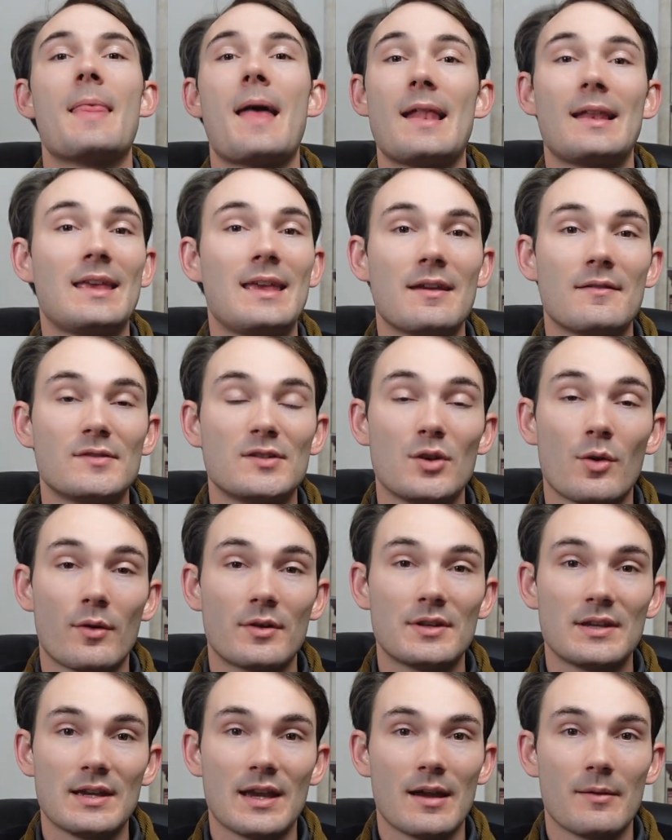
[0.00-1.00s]
That gives
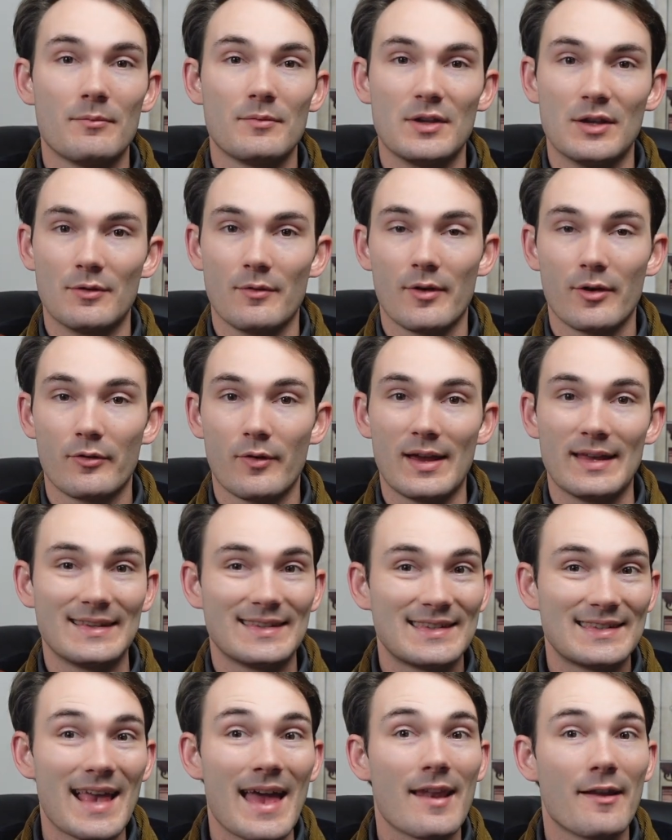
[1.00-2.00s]
your DM, you know, a great
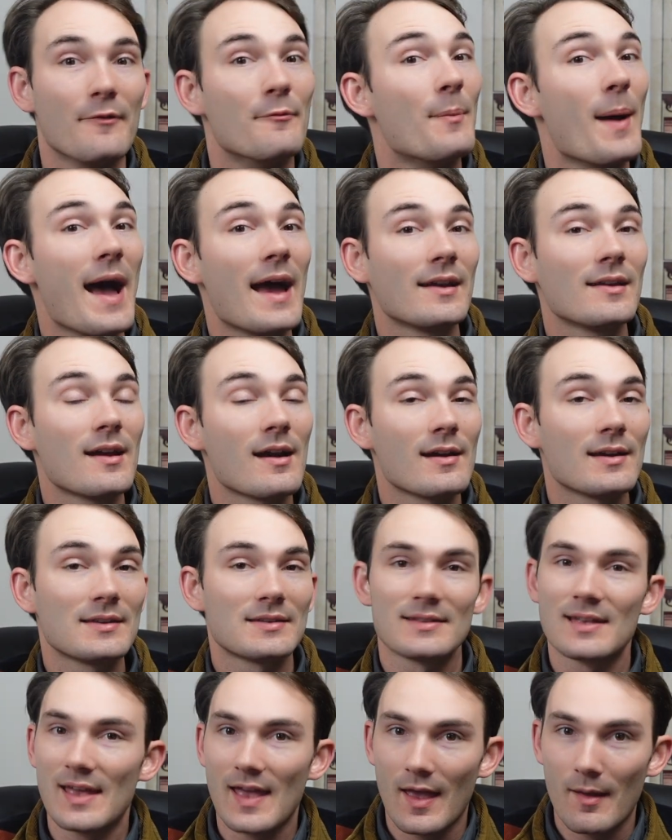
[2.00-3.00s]
set of bad
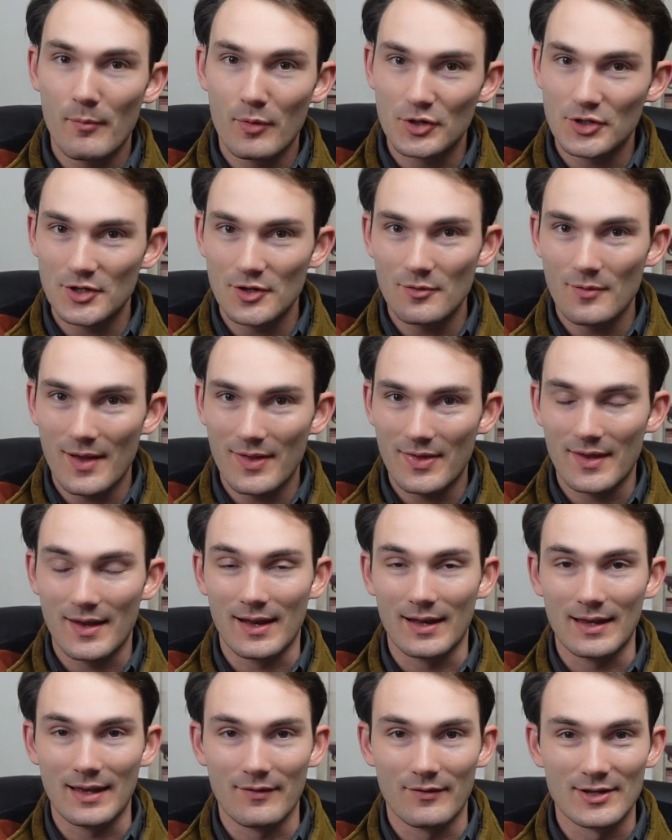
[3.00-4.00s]
guys to ambush you with at
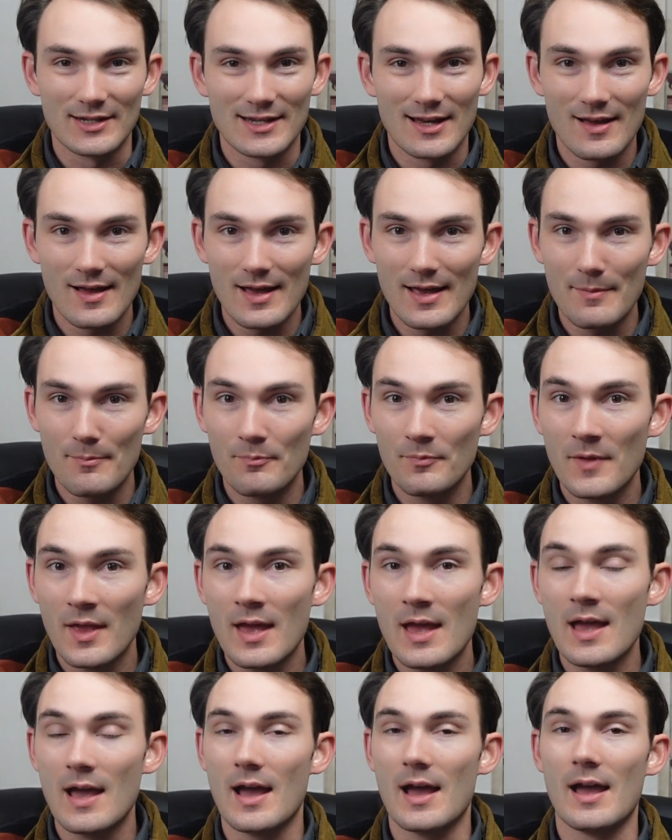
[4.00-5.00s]
any given time,
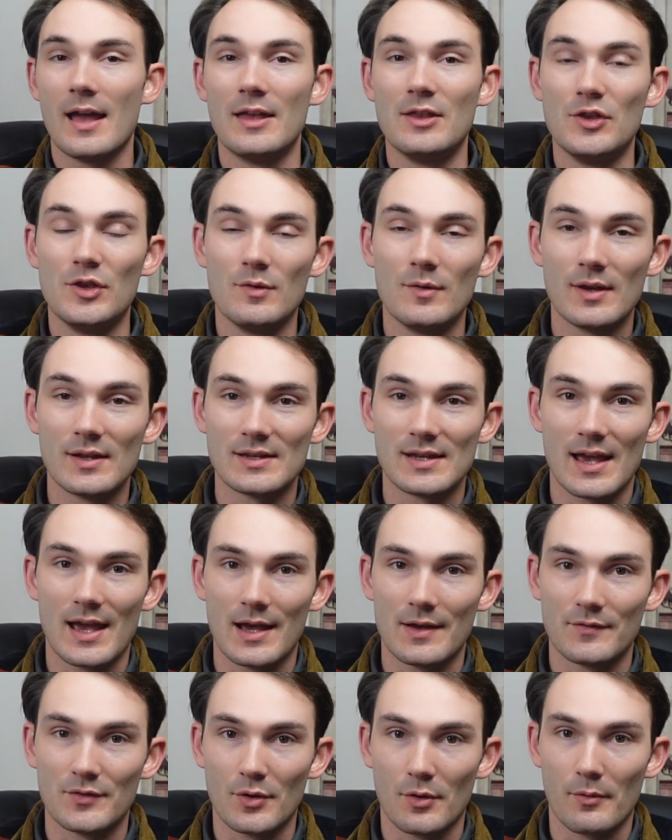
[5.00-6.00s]
uh, and you get to
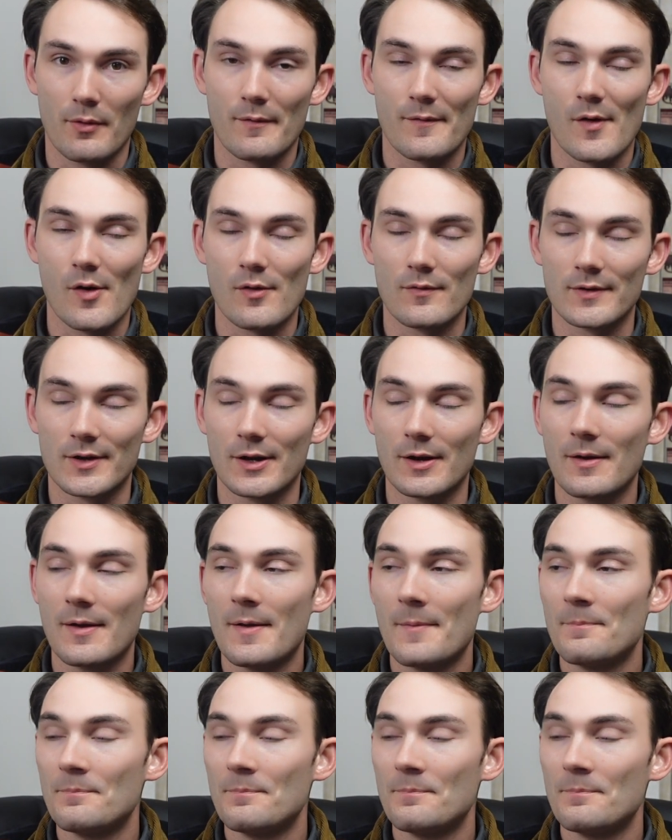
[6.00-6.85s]
have your revolver.